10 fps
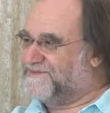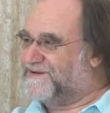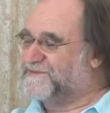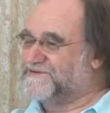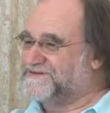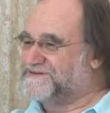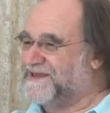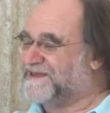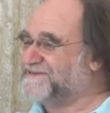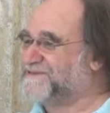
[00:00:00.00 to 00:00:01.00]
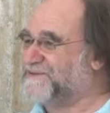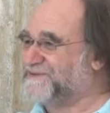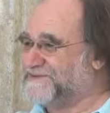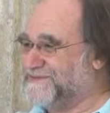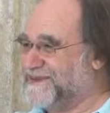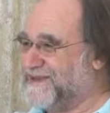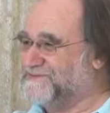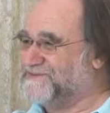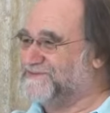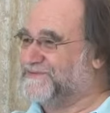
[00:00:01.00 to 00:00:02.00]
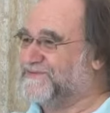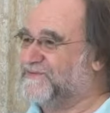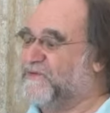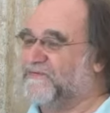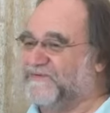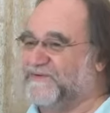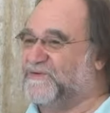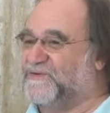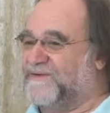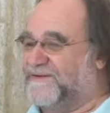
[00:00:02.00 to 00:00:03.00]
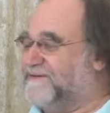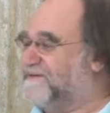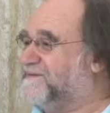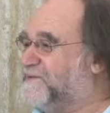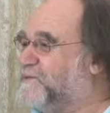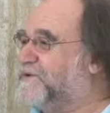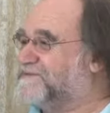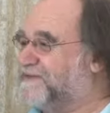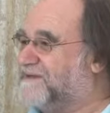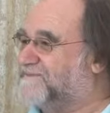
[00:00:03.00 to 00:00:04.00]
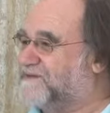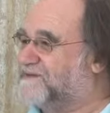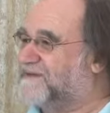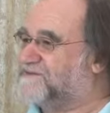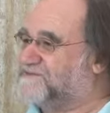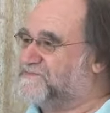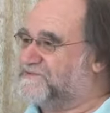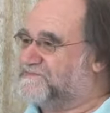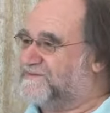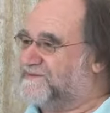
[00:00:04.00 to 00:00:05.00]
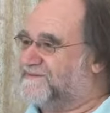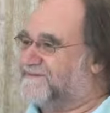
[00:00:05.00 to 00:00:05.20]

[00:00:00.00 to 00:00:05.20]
right, which is next door to the Cameroons, also, you know, wanting to have a connection with me.